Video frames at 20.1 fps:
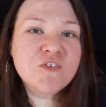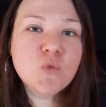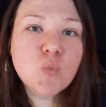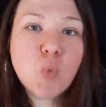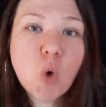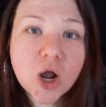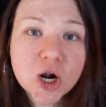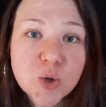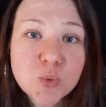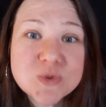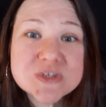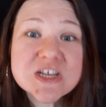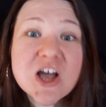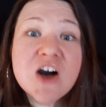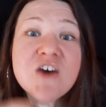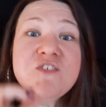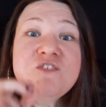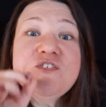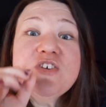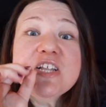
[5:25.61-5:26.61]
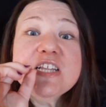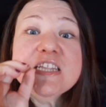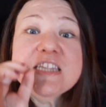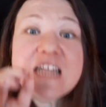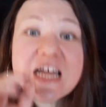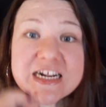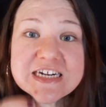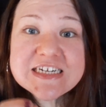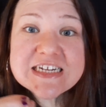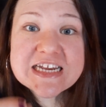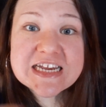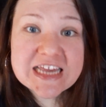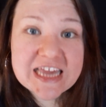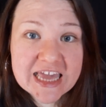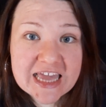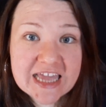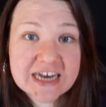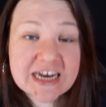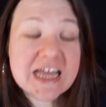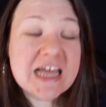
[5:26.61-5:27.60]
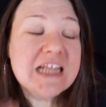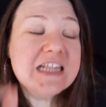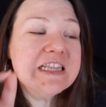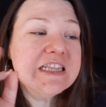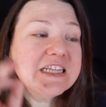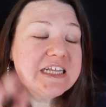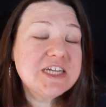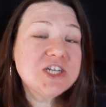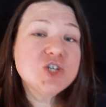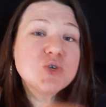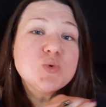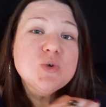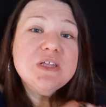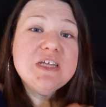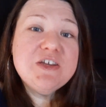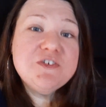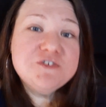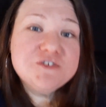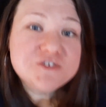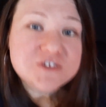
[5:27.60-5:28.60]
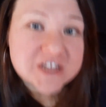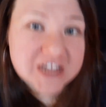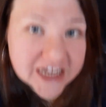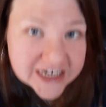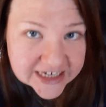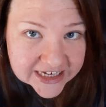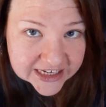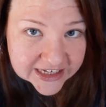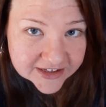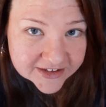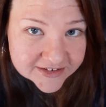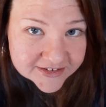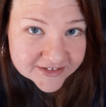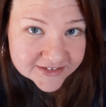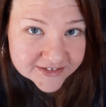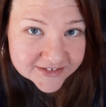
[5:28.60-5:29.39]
Water was flooding in, literally flooding